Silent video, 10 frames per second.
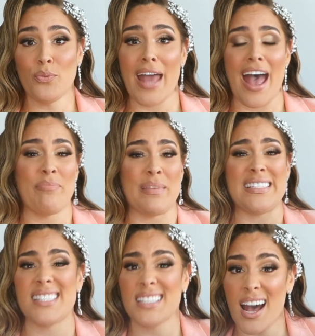would have me
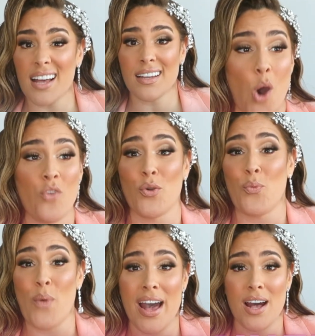stuck,
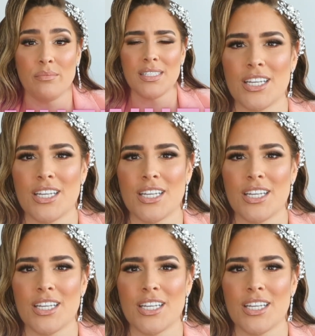overwhelmed,